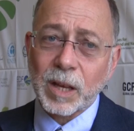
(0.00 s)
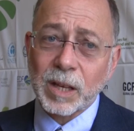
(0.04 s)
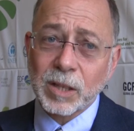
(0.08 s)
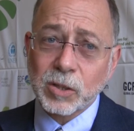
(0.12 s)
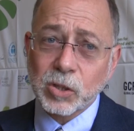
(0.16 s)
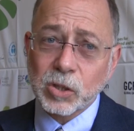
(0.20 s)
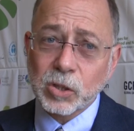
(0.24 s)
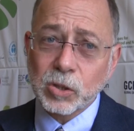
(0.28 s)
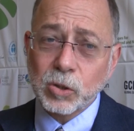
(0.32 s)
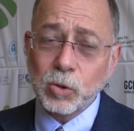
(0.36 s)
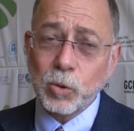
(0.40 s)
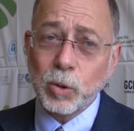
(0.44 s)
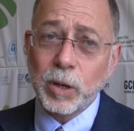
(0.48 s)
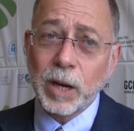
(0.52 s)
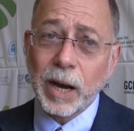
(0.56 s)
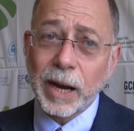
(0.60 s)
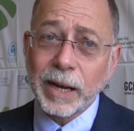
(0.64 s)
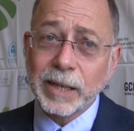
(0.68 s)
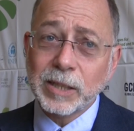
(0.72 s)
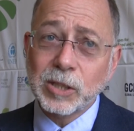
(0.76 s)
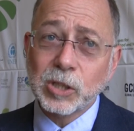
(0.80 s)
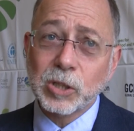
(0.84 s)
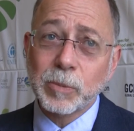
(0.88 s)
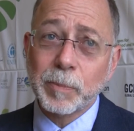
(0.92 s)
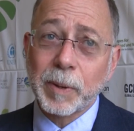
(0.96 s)
This is new
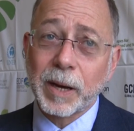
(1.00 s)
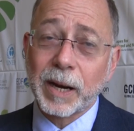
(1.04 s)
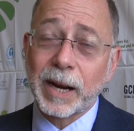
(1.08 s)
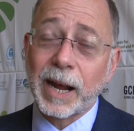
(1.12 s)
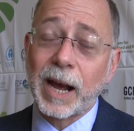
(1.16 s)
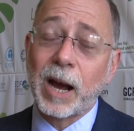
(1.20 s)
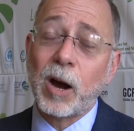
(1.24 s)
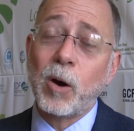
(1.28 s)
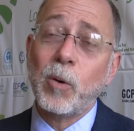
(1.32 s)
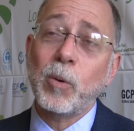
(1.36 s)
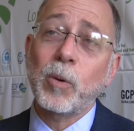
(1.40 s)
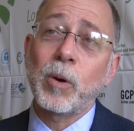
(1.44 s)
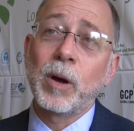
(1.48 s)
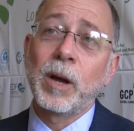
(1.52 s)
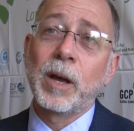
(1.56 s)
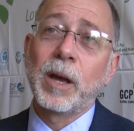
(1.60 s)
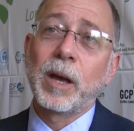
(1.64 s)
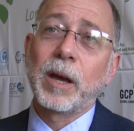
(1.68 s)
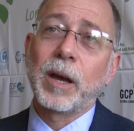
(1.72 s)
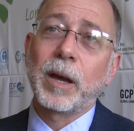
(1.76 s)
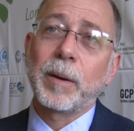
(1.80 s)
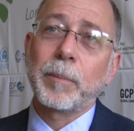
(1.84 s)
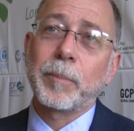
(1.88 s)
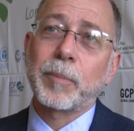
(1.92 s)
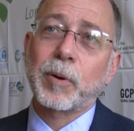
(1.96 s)
guidance about how
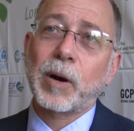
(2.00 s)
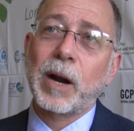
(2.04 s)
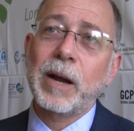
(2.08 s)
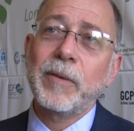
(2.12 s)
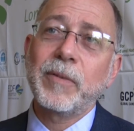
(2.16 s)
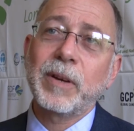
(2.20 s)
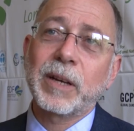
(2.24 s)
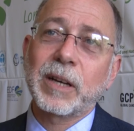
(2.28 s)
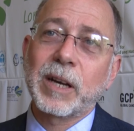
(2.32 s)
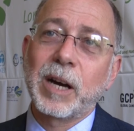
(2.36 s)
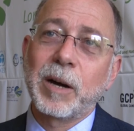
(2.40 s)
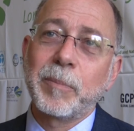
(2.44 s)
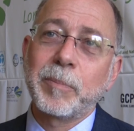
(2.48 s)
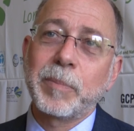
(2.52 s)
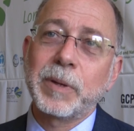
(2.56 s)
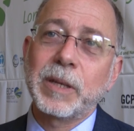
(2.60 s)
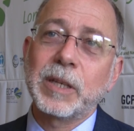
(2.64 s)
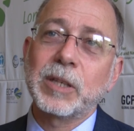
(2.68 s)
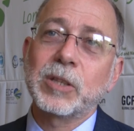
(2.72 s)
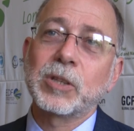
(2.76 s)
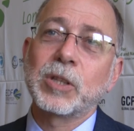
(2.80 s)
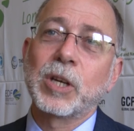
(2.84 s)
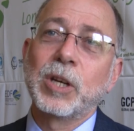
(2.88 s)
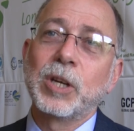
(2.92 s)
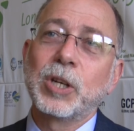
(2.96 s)
private
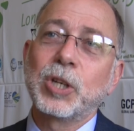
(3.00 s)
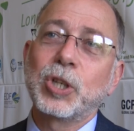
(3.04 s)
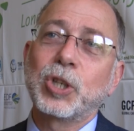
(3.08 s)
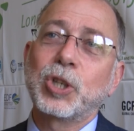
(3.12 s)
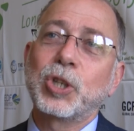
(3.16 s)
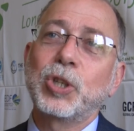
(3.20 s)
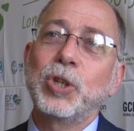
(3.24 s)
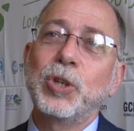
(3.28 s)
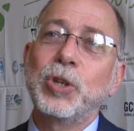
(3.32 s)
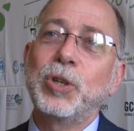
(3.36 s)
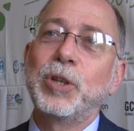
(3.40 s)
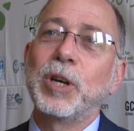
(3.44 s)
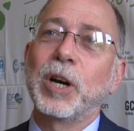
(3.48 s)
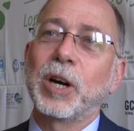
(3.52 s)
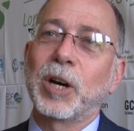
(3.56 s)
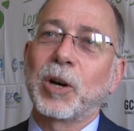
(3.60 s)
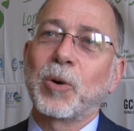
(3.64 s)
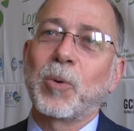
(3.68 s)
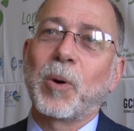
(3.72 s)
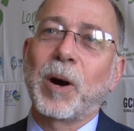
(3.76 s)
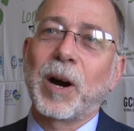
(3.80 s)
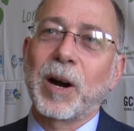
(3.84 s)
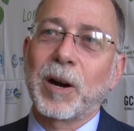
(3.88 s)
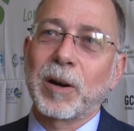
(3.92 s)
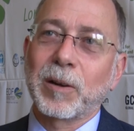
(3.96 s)
companies should
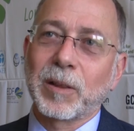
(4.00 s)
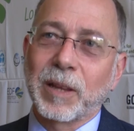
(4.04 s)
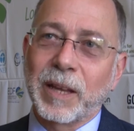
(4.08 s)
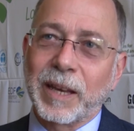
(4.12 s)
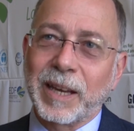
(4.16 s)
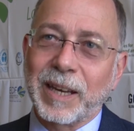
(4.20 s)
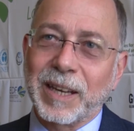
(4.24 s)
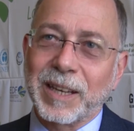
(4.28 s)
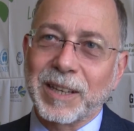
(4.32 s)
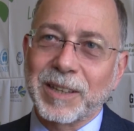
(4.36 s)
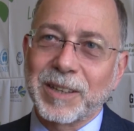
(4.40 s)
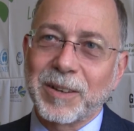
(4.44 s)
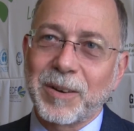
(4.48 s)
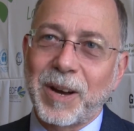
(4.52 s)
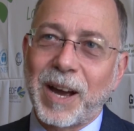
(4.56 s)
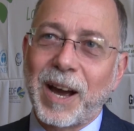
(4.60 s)
acquire land.